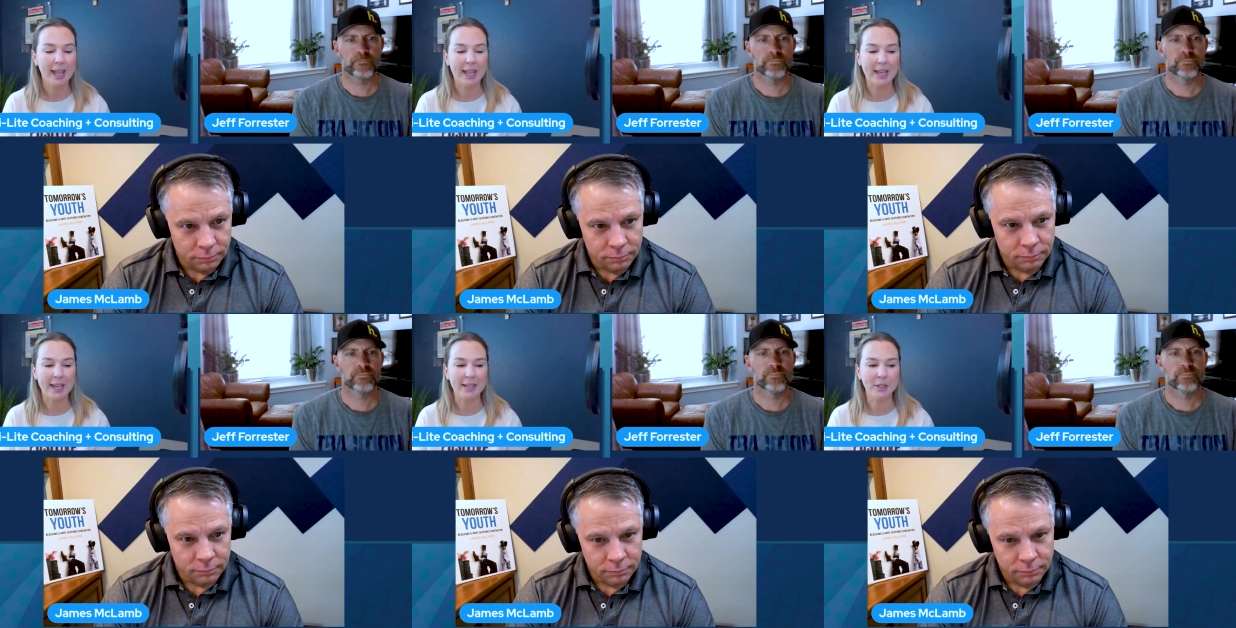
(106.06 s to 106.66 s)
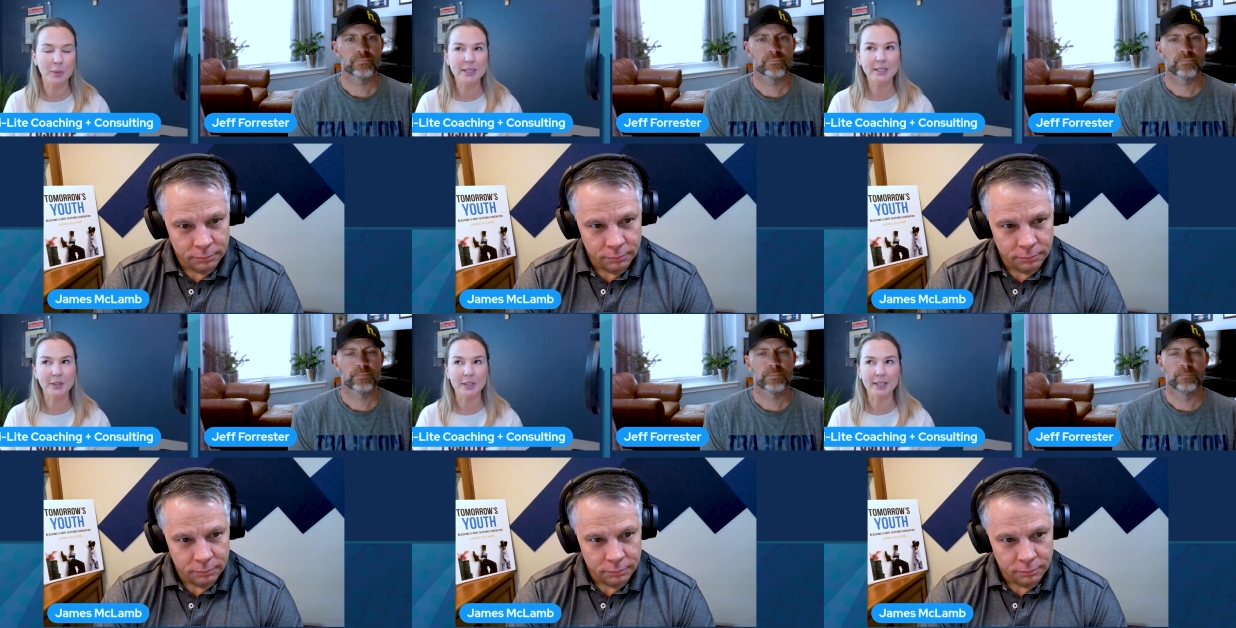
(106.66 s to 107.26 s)
Speaker 1: And we
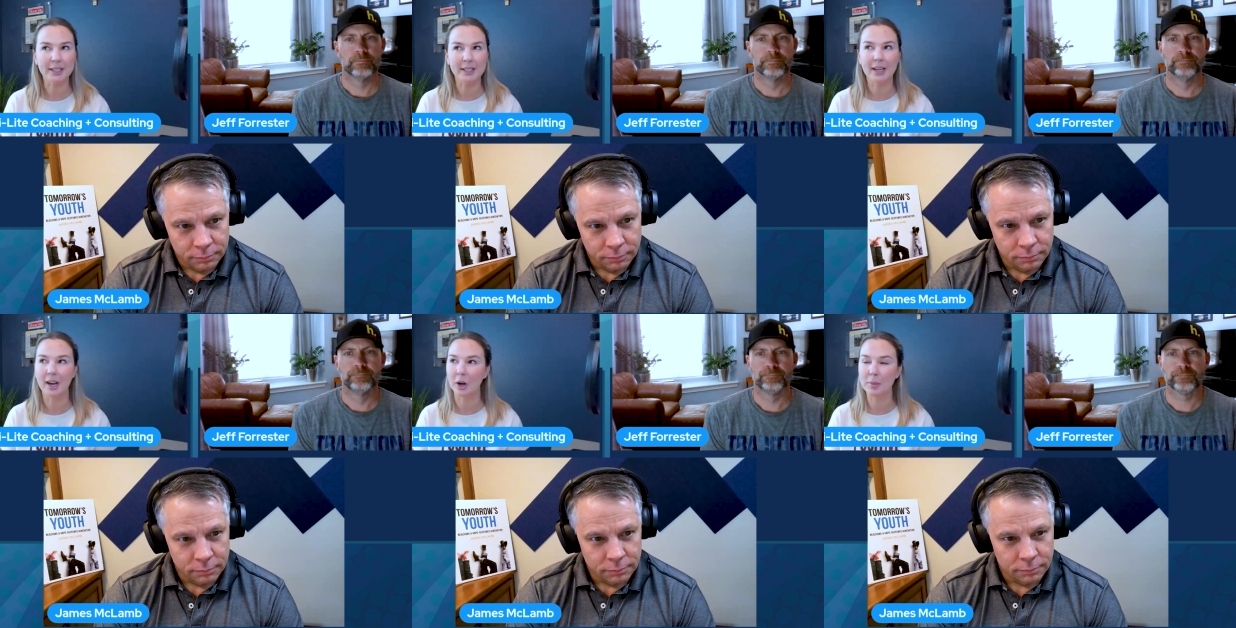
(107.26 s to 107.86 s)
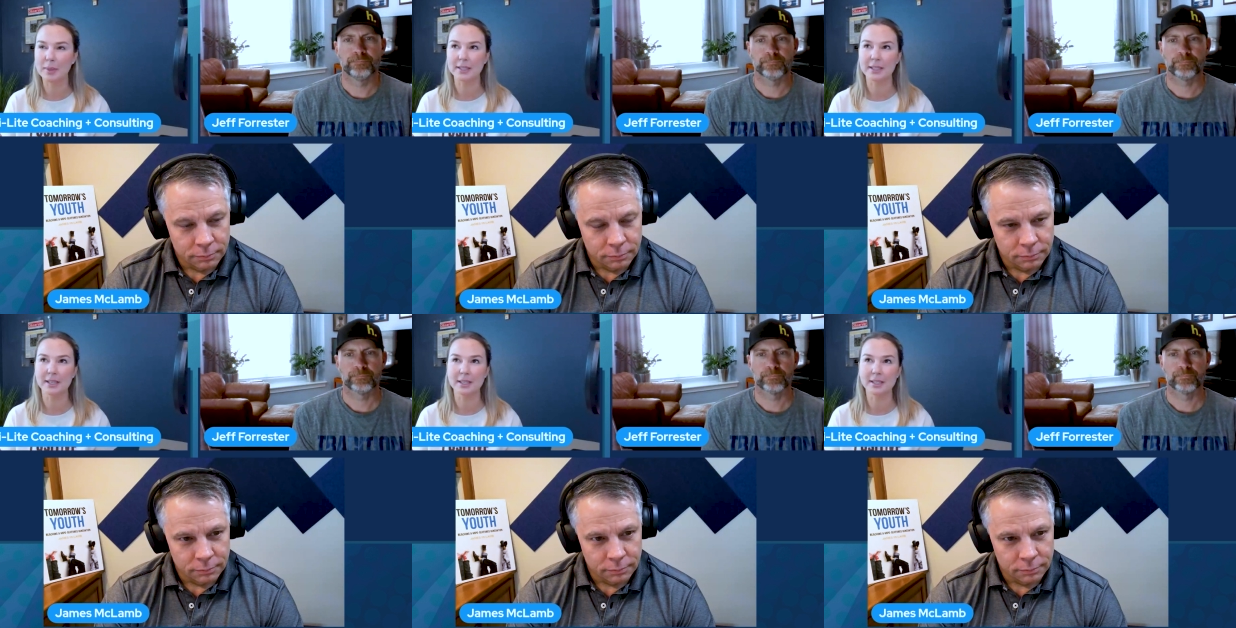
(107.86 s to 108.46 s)
started our
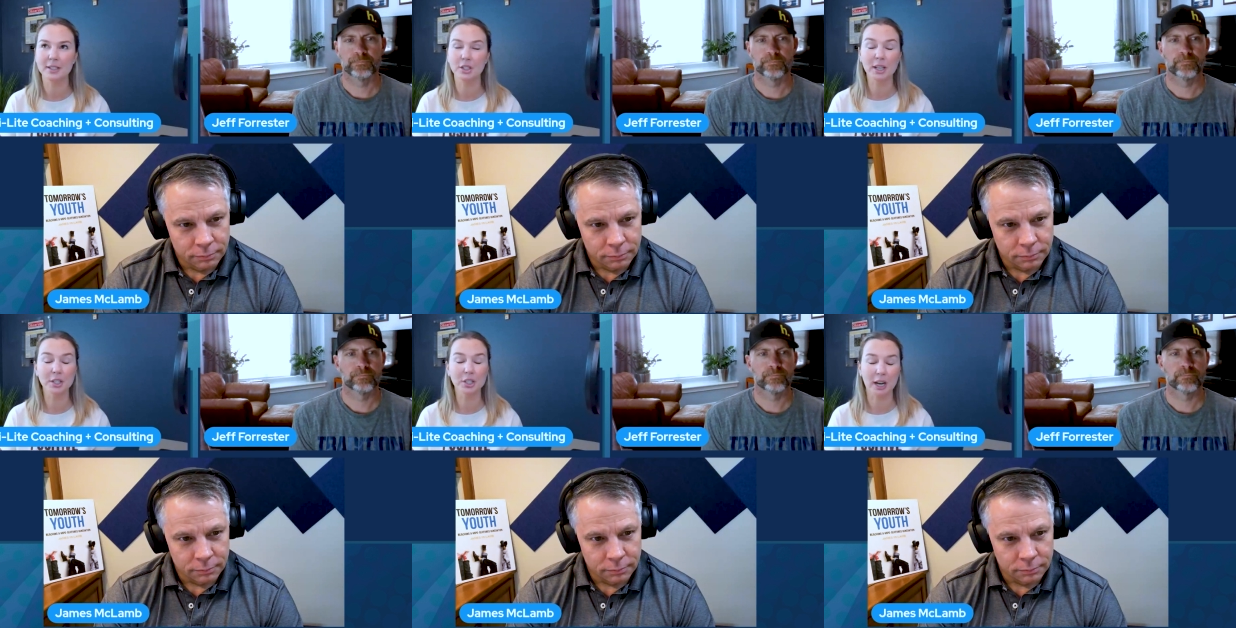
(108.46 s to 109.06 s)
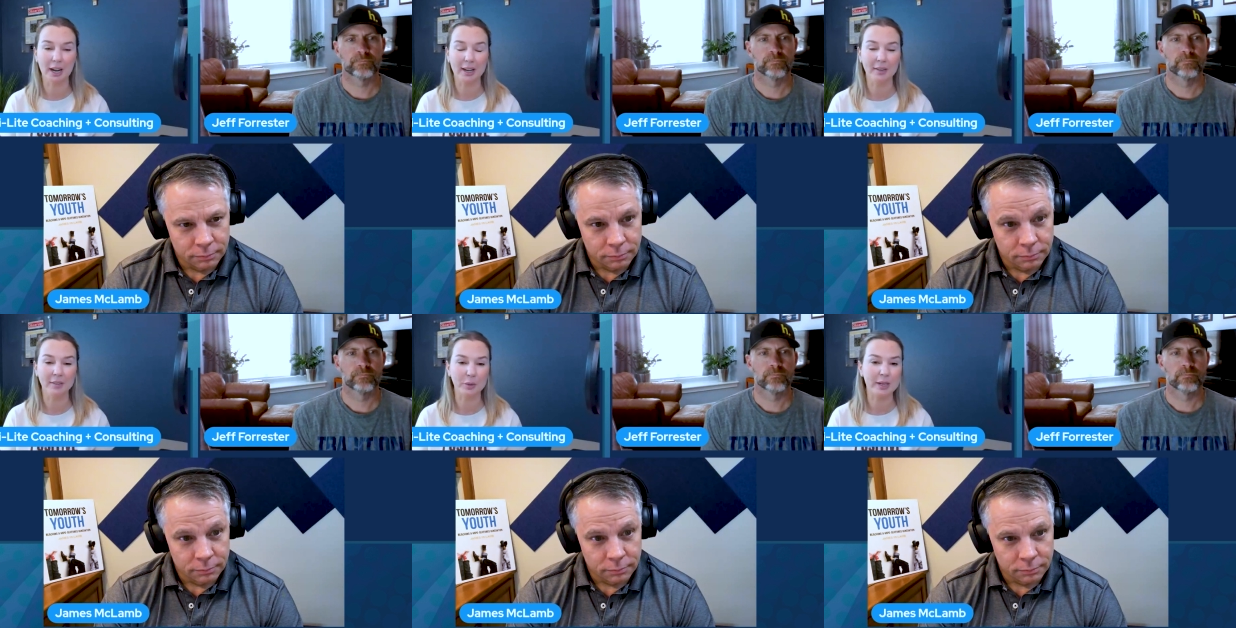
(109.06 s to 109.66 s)
business just shy
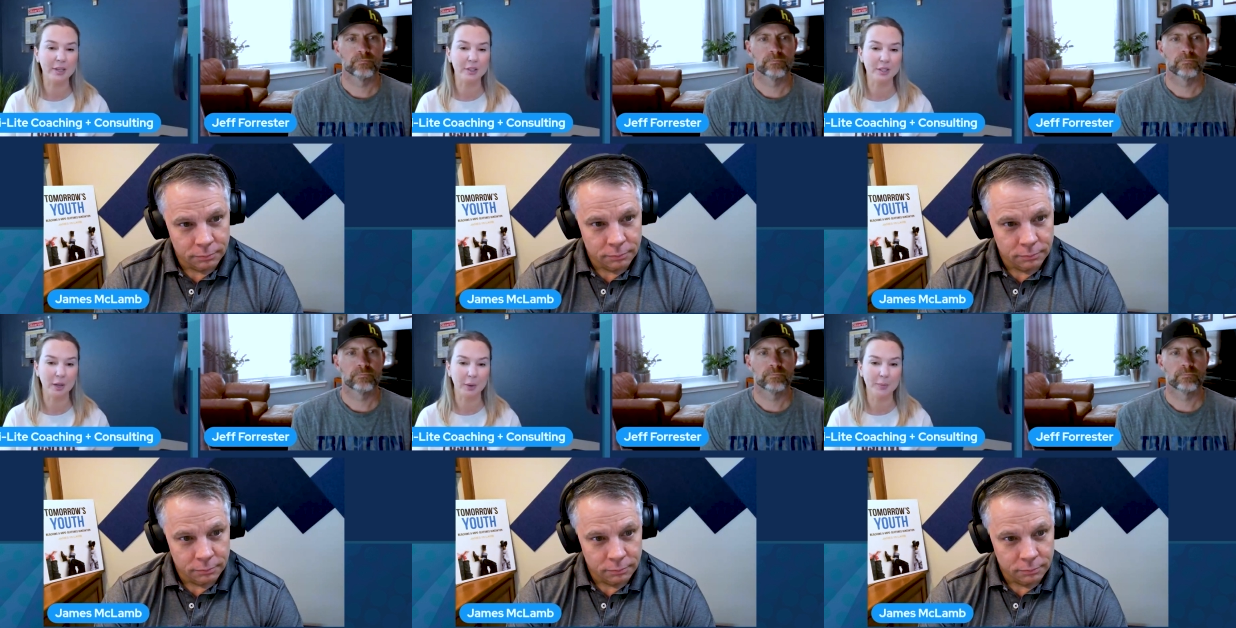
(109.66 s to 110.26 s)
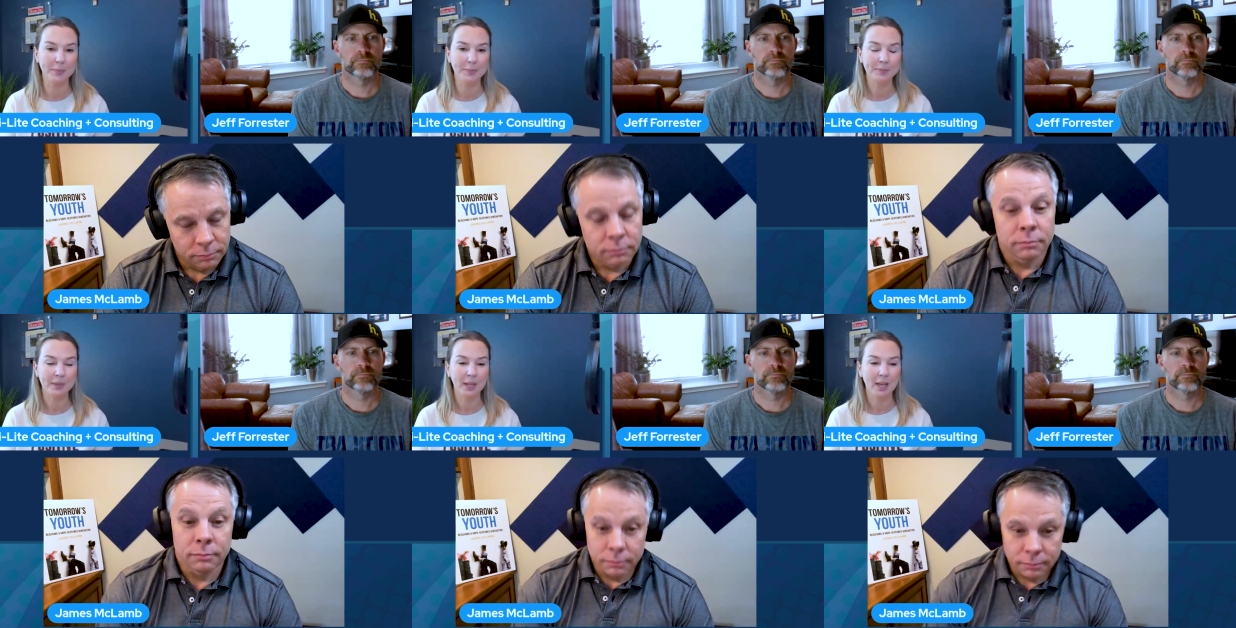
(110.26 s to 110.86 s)
of three years ago
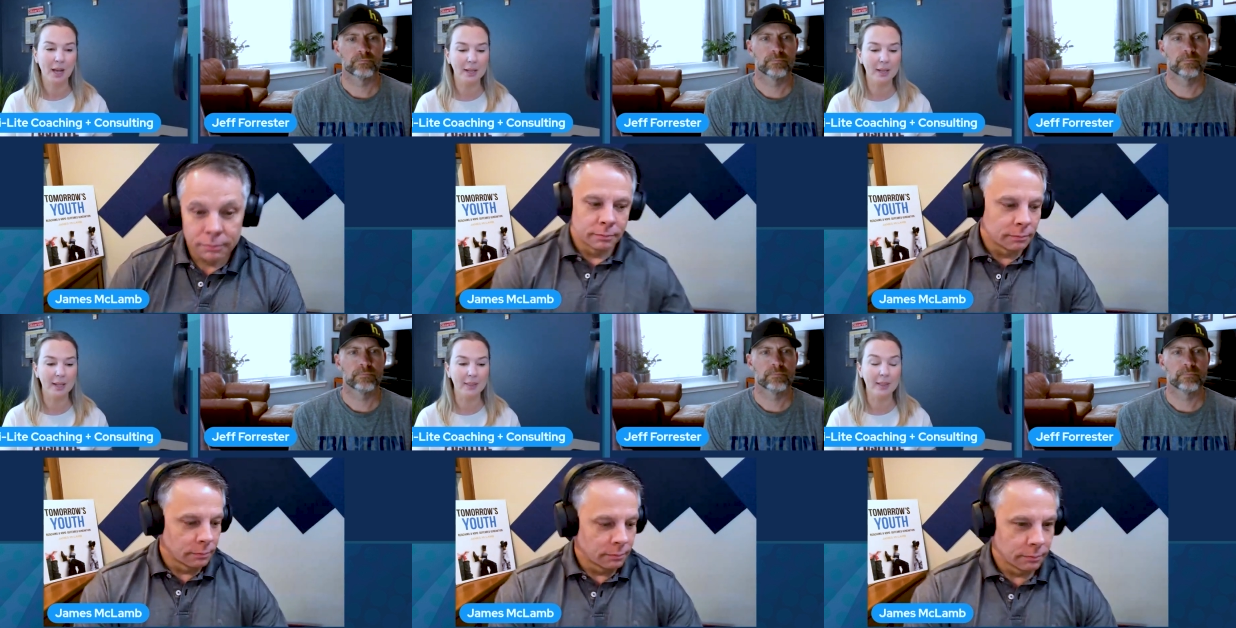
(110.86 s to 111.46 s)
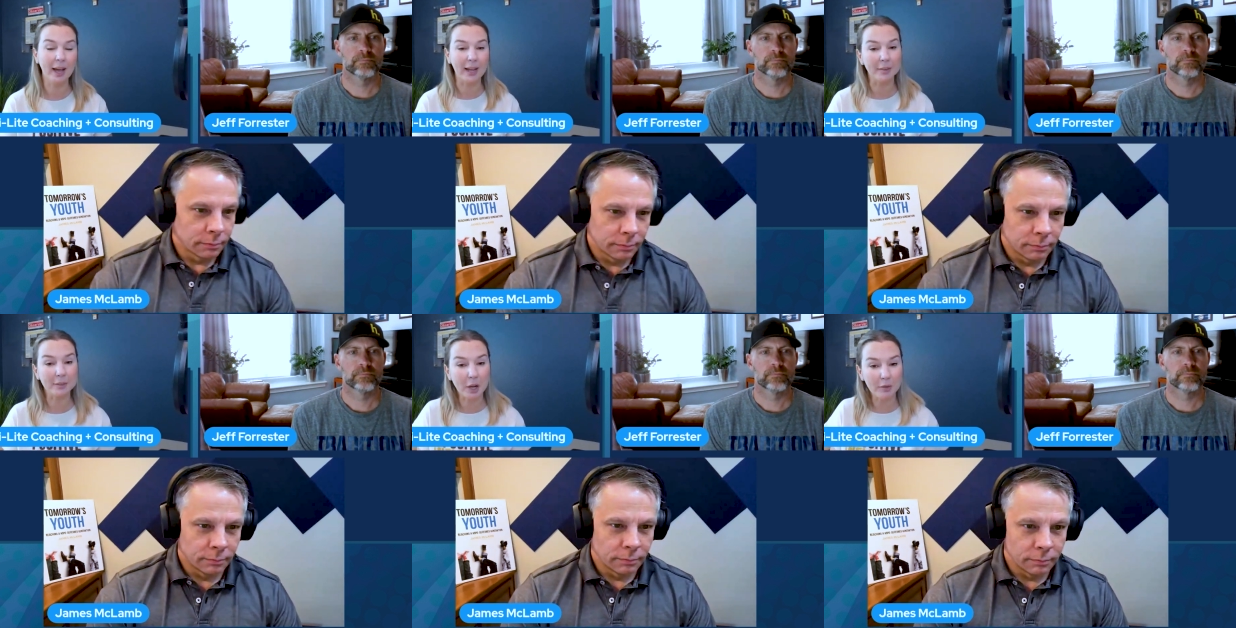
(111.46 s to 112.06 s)
in the height
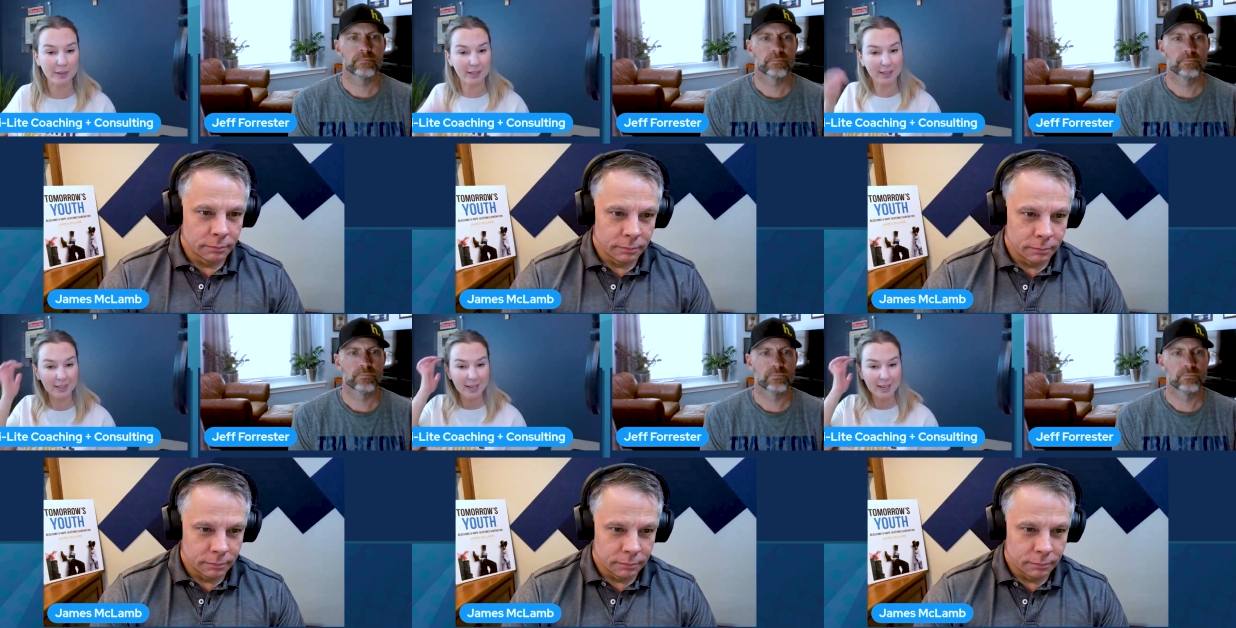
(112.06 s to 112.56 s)
of COVID.